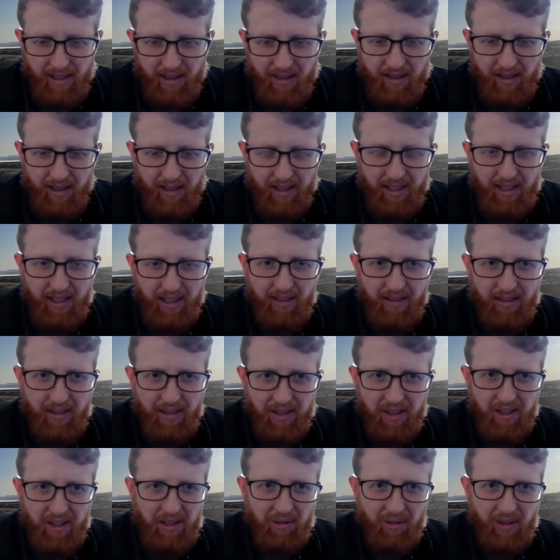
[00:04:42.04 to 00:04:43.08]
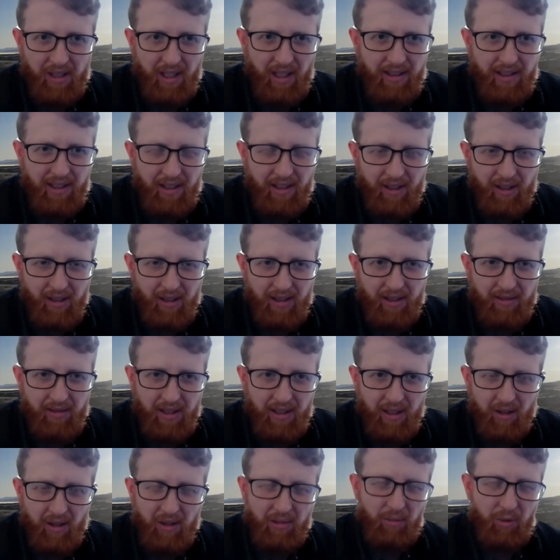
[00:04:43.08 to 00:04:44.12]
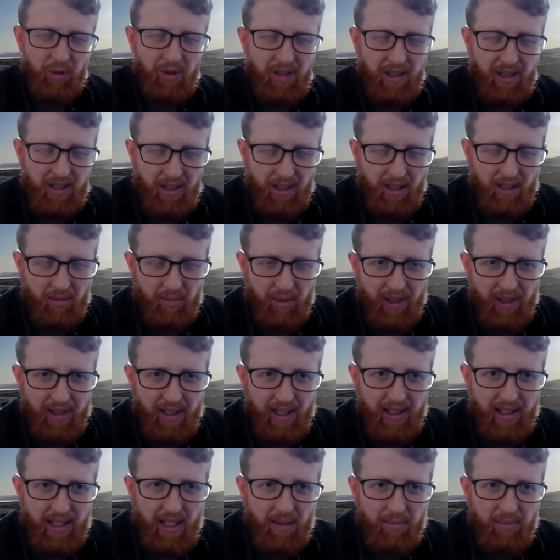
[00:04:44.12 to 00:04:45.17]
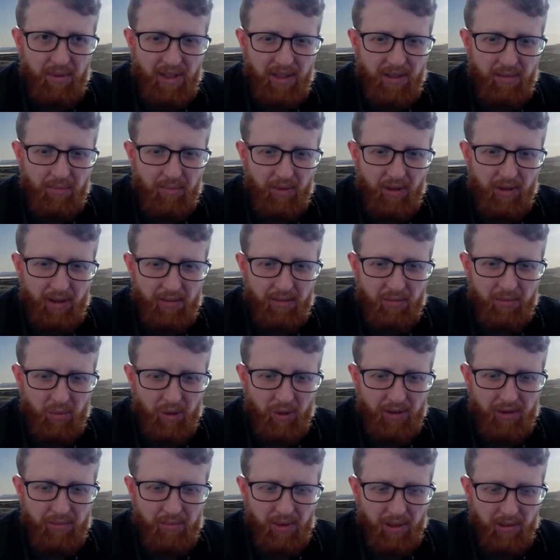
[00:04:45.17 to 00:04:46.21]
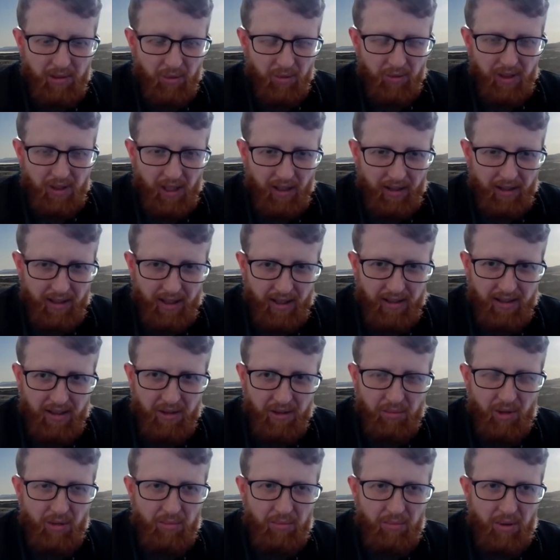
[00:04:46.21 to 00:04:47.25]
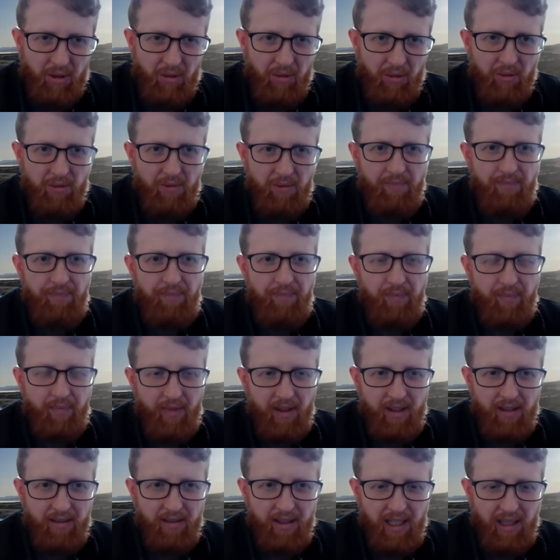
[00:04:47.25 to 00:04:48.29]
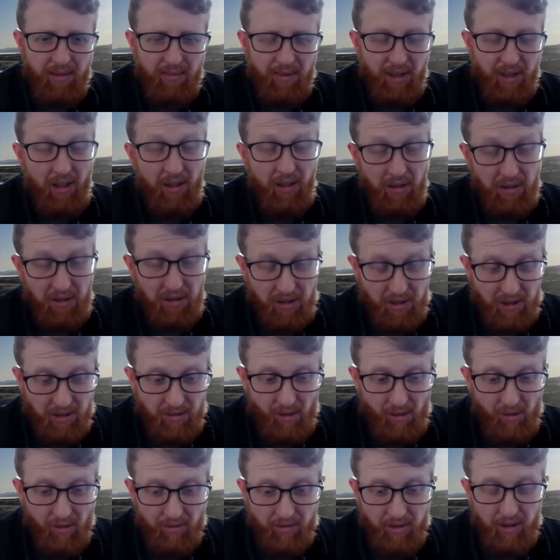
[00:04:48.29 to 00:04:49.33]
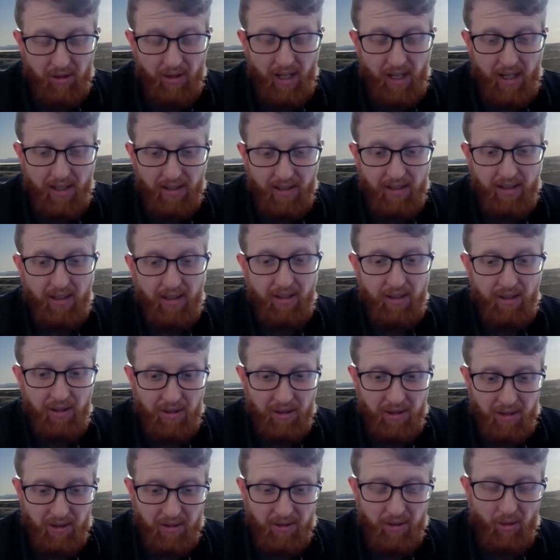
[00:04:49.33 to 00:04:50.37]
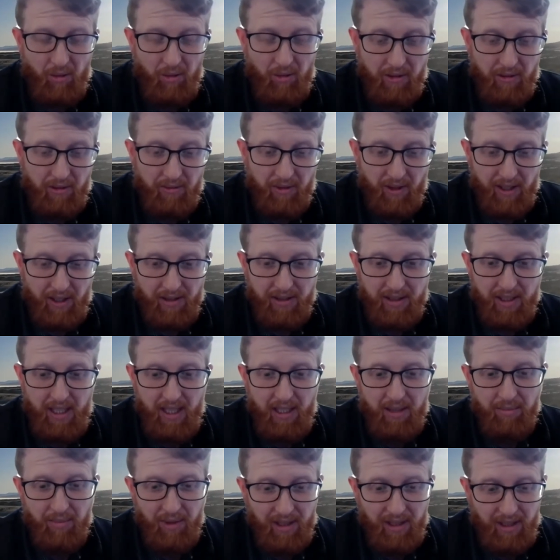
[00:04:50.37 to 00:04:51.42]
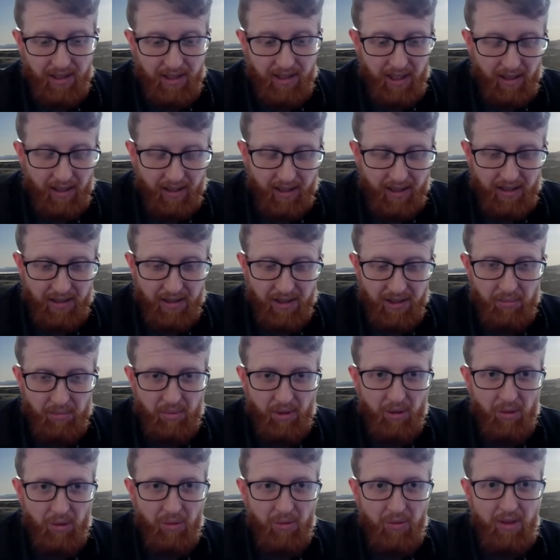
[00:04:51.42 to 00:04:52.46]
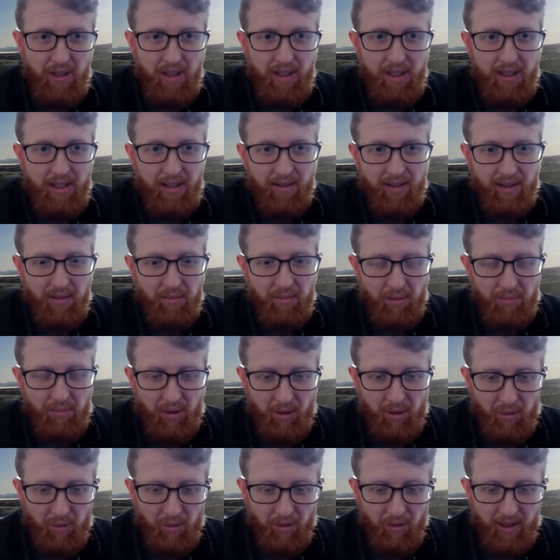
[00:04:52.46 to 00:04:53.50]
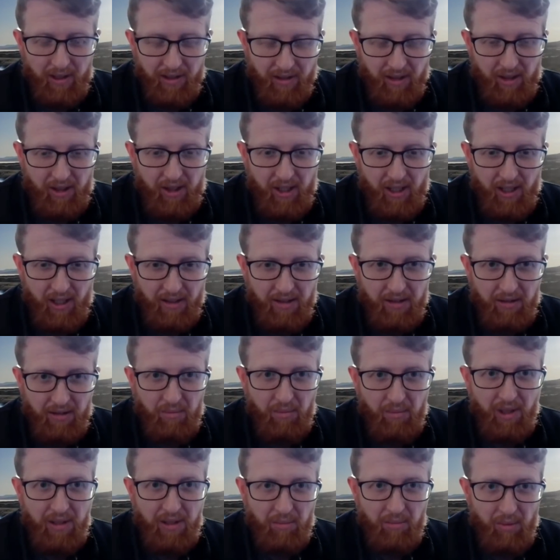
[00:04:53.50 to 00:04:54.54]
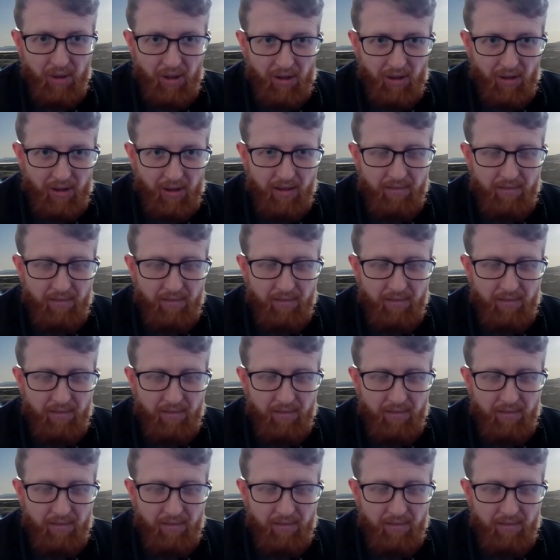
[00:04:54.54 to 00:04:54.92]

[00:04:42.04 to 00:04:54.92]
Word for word: Again, Essential Cardano gives you lots more detail about how that happens, but with people delegating to my pool. Um, you don't lose control of your A D A, you don't lose control of your funds. If you delegate to the pool, then my pool has a chance to mint a block.